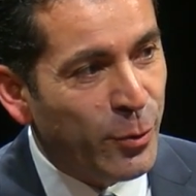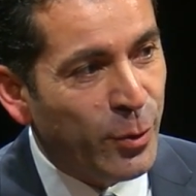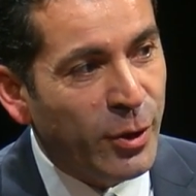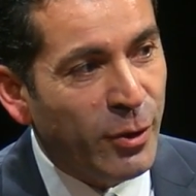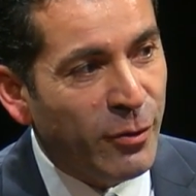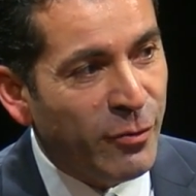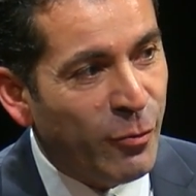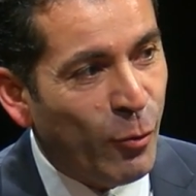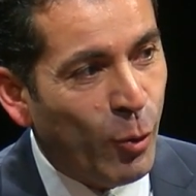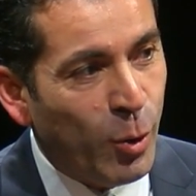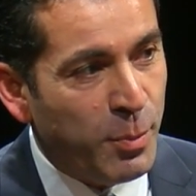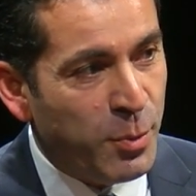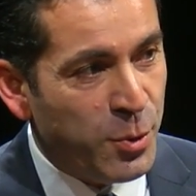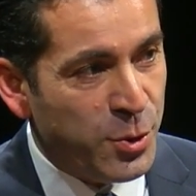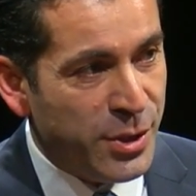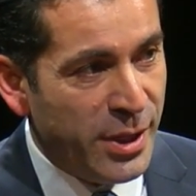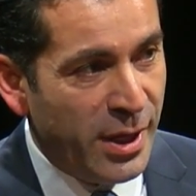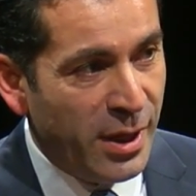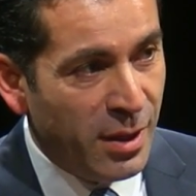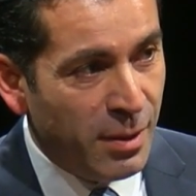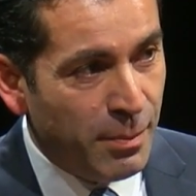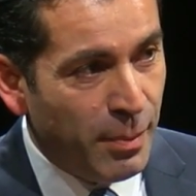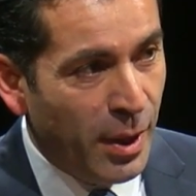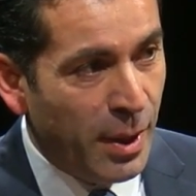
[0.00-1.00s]
3 or
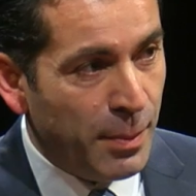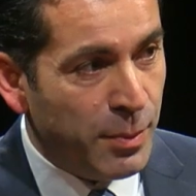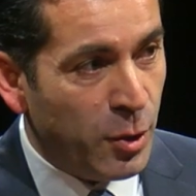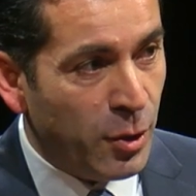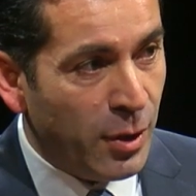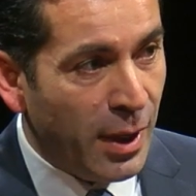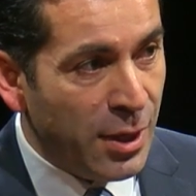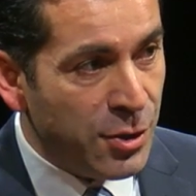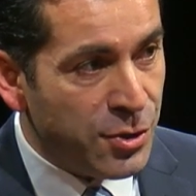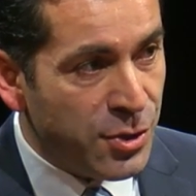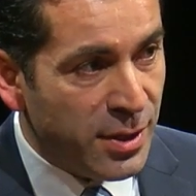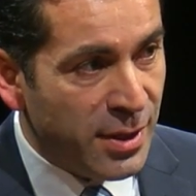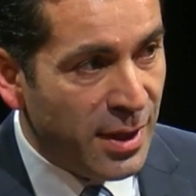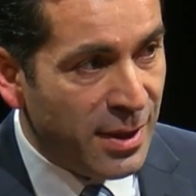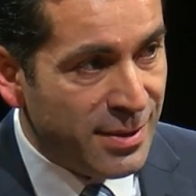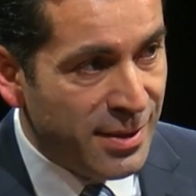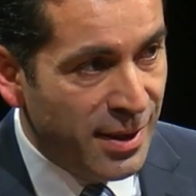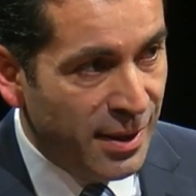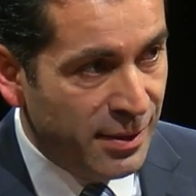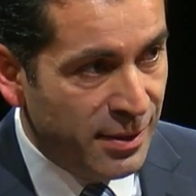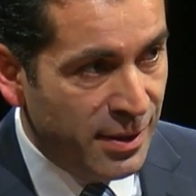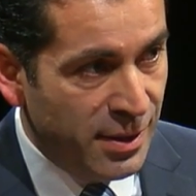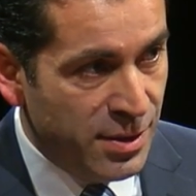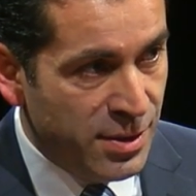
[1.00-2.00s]
4% of the population that
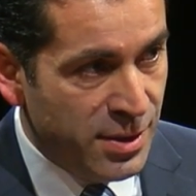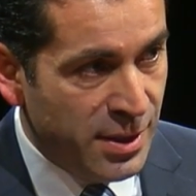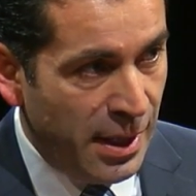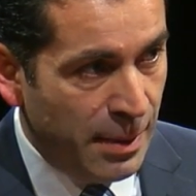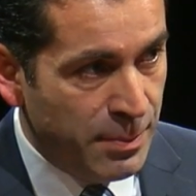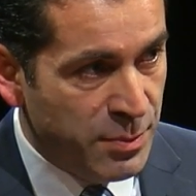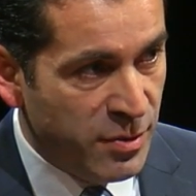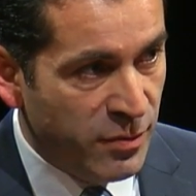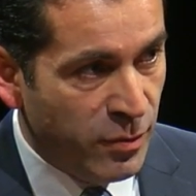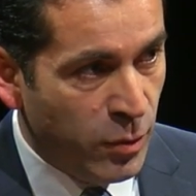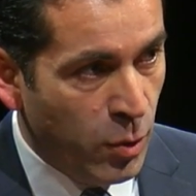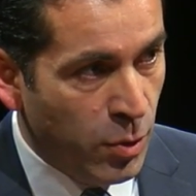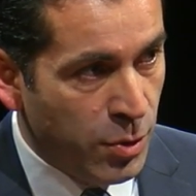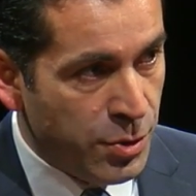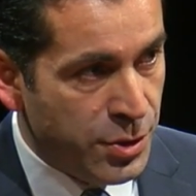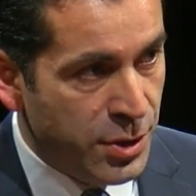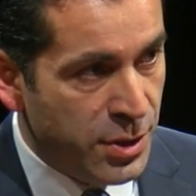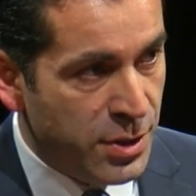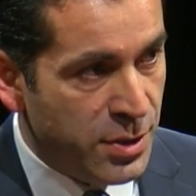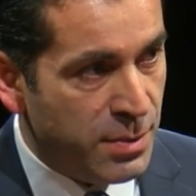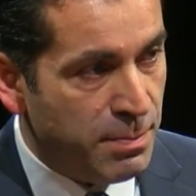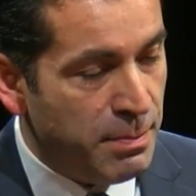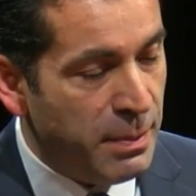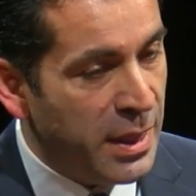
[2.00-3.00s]
take these types of courses.